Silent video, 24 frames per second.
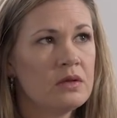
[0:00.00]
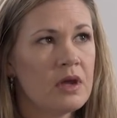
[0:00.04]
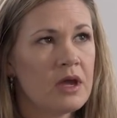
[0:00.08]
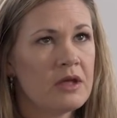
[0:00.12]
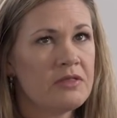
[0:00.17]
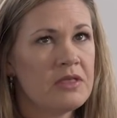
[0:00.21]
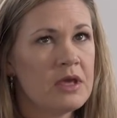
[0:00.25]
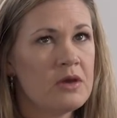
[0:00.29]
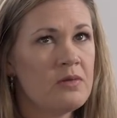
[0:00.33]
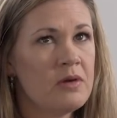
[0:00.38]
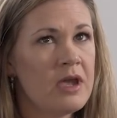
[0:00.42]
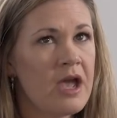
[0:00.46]
I
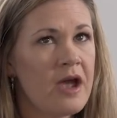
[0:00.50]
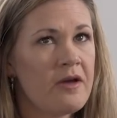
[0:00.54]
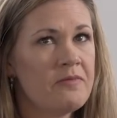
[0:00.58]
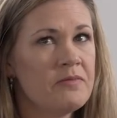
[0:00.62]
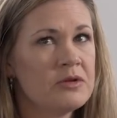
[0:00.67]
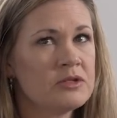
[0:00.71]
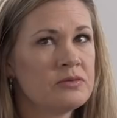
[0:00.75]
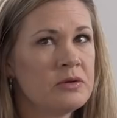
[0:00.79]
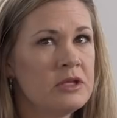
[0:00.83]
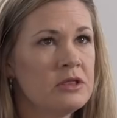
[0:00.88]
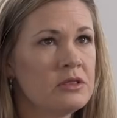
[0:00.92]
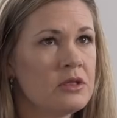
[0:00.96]
think we have
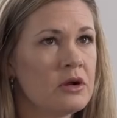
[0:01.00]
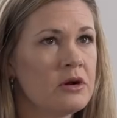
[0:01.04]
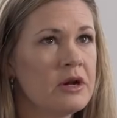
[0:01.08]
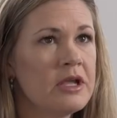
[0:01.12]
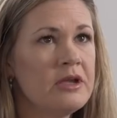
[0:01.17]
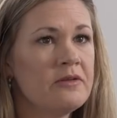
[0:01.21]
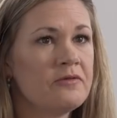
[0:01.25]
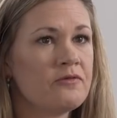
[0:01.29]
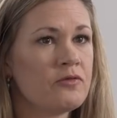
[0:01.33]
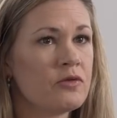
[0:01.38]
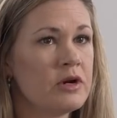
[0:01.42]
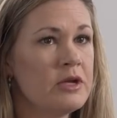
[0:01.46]
between
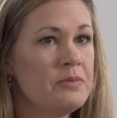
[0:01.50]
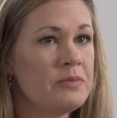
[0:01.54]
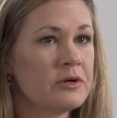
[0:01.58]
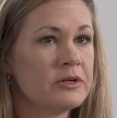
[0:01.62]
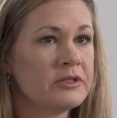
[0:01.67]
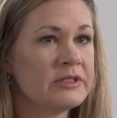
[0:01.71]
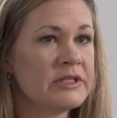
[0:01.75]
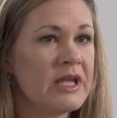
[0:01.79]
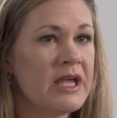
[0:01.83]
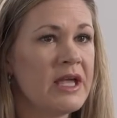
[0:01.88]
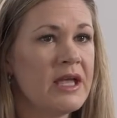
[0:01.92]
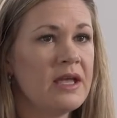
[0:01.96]
30 and
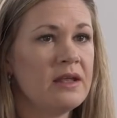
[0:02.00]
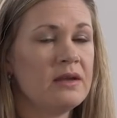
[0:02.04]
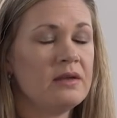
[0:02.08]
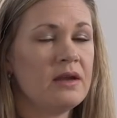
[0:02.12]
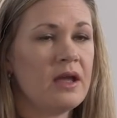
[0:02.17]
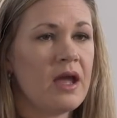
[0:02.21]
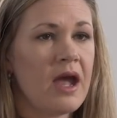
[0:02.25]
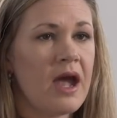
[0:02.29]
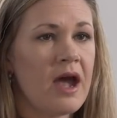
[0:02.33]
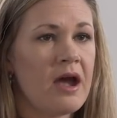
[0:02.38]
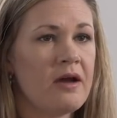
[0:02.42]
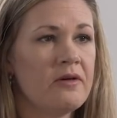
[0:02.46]

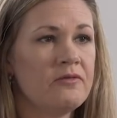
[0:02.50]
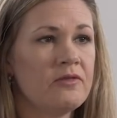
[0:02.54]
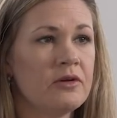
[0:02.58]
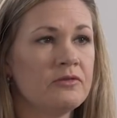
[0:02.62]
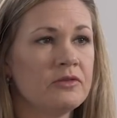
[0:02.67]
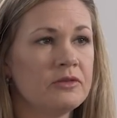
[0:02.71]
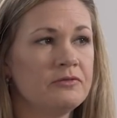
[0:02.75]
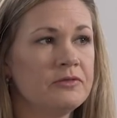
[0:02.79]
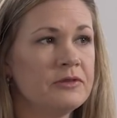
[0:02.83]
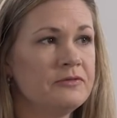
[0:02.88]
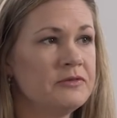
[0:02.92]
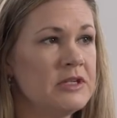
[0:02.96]
40% have
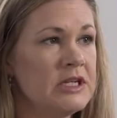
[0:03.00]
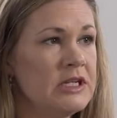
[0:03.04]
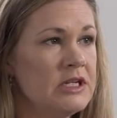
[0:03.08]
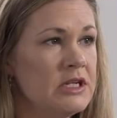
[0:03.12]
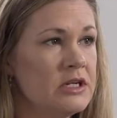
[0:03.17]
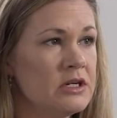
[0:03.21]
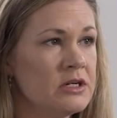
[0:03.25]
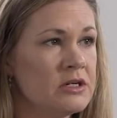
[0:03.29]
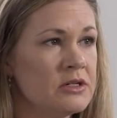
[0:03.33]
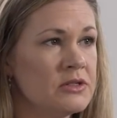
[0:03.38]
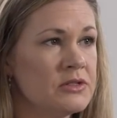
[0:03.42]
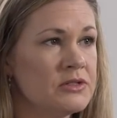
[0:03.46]
over 15
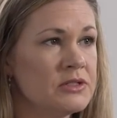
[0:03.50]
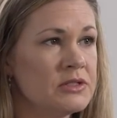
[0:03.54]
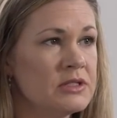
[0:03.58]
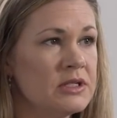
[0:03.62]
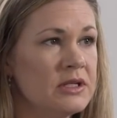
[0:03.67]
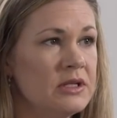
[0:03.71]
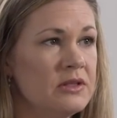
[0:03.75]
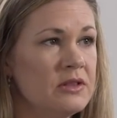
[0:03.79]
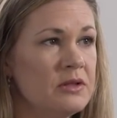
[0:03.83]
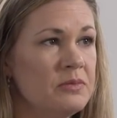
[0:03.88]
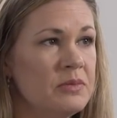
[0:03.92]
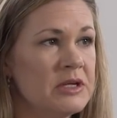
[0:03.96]
years
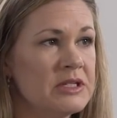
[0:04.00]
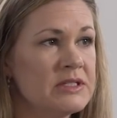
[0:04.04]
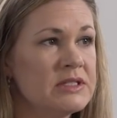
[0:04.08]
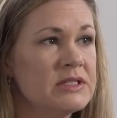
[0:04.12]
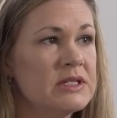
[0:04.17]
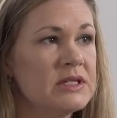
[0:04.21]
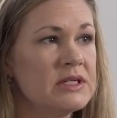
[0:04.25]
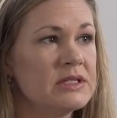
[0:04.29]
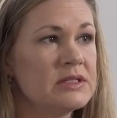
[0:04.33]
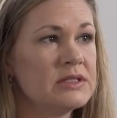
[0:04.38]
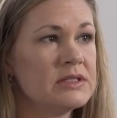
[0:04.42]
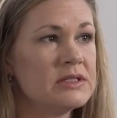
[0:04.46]
in the
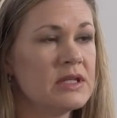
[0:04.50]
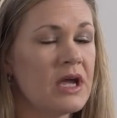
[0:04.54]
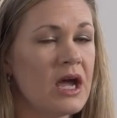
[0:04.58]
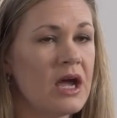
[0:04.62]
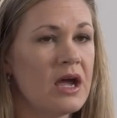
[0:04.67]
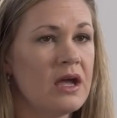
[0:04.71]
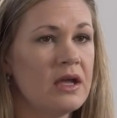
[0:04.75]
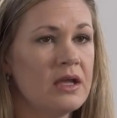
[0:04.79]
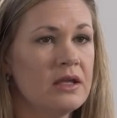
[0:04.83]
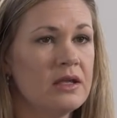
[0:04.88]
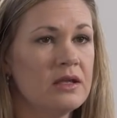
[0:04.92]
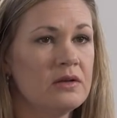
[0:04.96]
business
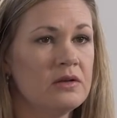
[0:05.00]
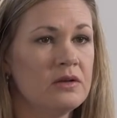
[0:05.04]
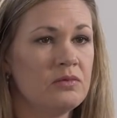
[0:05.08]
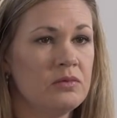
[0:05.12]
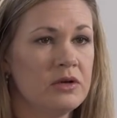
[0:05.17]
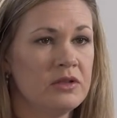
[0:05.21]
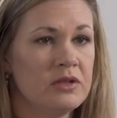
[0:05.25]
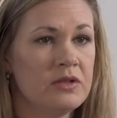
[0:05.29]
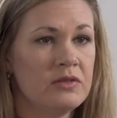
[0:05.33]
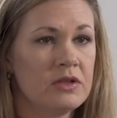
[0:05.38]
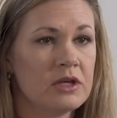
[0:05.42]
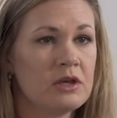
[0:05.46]
uh,
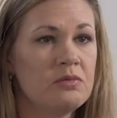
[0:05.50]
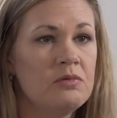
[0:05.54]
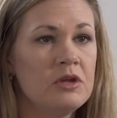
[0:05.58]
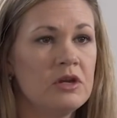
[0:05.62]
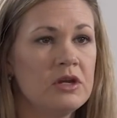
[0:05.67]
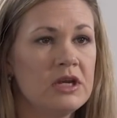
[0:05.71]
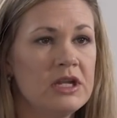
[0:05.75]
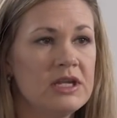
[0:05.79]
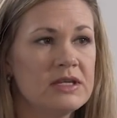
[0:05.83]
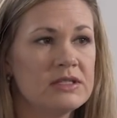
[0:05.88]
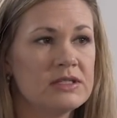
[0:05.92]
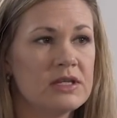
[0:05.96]
within the
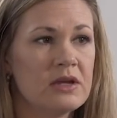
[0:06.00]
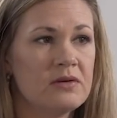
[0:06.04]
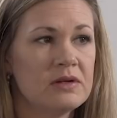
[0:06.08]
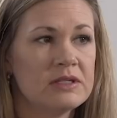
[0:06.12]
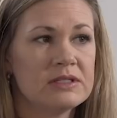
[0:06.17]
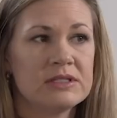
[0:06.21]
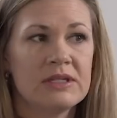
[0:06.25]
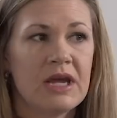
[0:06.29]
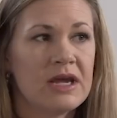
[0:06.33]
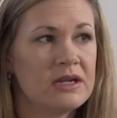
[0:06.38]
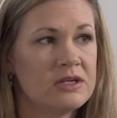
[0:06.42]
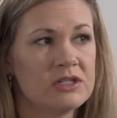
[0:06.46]
community. So
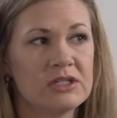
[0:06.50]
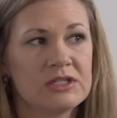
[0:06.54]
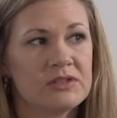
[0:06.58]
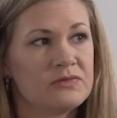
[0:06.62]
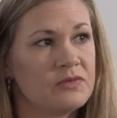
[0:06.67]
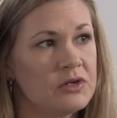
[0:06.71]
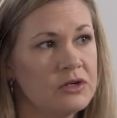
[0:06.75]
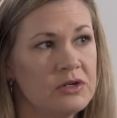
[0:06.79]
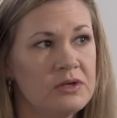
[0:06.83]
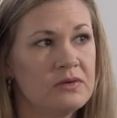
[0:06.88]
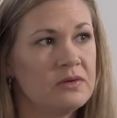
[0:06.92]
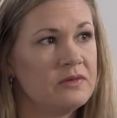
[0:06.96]
it's not just
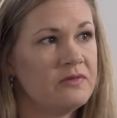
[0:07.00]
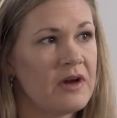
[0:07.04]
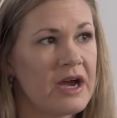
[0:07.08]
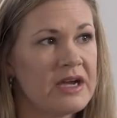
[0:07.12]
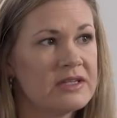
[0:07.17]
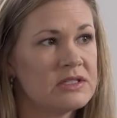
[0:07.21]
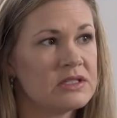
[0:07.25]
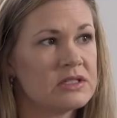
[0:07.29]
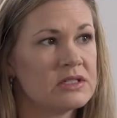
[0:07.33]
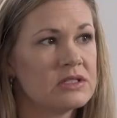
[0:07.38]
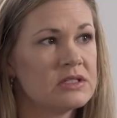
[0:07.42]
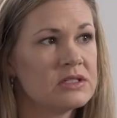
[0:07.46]
for new
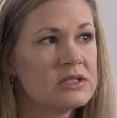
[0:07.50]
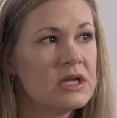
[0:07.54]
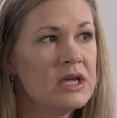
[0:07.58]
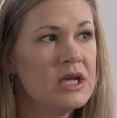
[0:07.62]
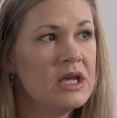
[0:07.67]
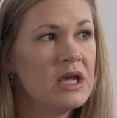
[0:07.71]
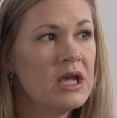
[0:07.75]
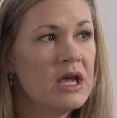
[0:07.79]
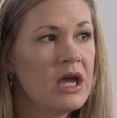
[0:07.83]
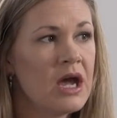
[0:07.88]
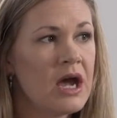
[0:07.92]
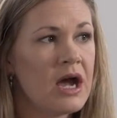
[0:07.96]
advisors.
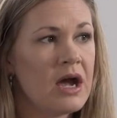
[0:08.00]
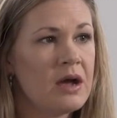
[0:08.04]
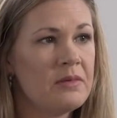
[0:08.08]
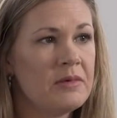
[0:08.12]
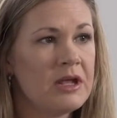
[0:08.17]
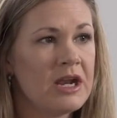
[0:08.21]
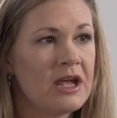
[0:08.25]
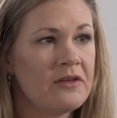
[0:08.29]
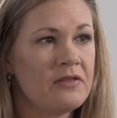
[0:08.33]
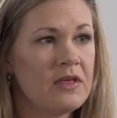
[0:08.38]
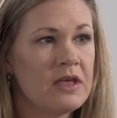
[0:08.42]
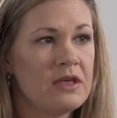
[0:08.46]
Um,
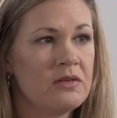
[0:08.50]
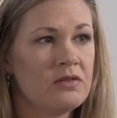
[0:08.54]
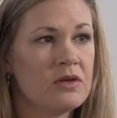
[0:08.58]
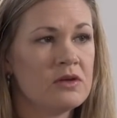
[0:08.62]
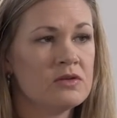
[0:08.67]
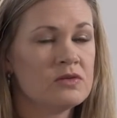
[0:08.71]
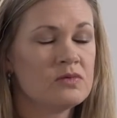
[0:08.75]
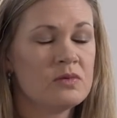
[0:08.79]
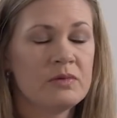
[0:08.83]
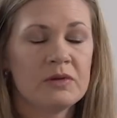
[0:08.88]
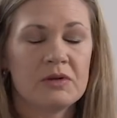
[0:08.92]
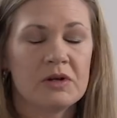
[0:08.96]
and I think
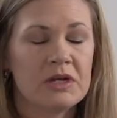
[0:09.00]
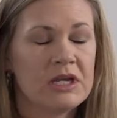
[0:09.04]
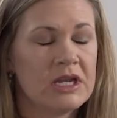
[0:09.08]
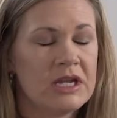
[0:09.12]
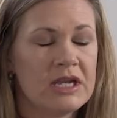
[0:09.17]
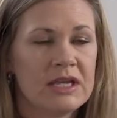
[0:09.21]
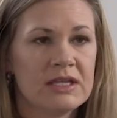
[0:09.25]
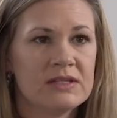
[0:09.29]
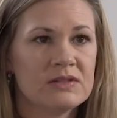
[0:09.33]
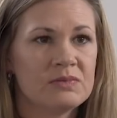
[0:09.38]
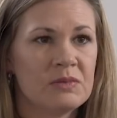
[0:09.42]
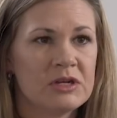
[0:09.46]
those women are
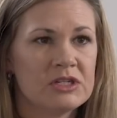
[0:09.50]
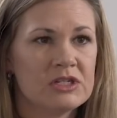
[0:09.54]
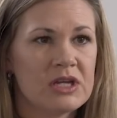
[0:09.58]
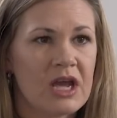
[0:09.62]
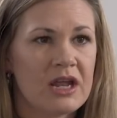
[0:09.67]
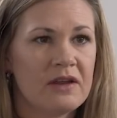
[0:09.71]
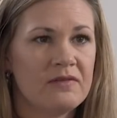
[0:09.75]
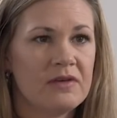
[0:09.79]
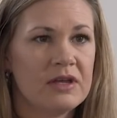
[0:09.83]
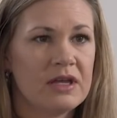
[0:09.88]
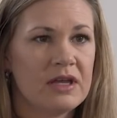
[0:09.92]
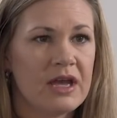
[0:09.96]
getting as much
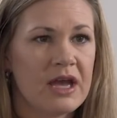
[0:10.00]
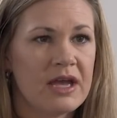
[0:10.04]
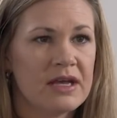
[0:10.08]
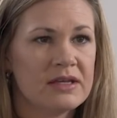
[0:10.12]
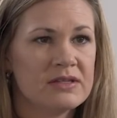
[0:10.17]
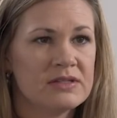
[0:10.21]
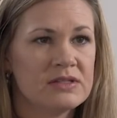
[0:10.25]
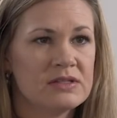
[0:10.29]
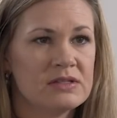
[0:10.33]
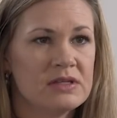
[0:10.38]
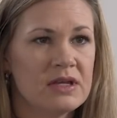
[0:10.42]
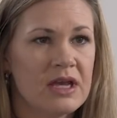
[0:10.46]
out of it
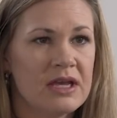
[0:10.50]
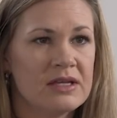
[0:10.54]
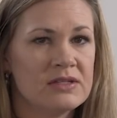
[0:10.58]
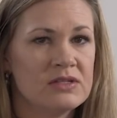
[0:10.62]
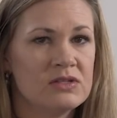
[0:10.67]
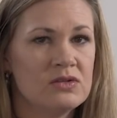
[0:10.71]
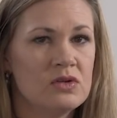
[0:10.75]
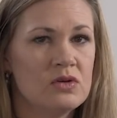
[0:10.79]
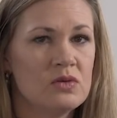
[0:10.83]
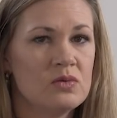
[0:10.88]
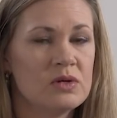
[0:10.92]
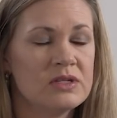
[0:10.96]
as,
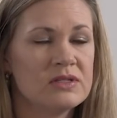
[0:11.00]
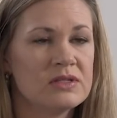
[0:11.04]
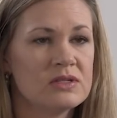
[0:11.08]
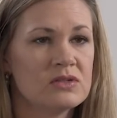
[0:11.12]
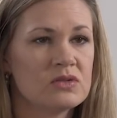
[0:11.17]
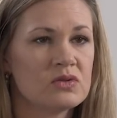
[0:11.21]
as new ones.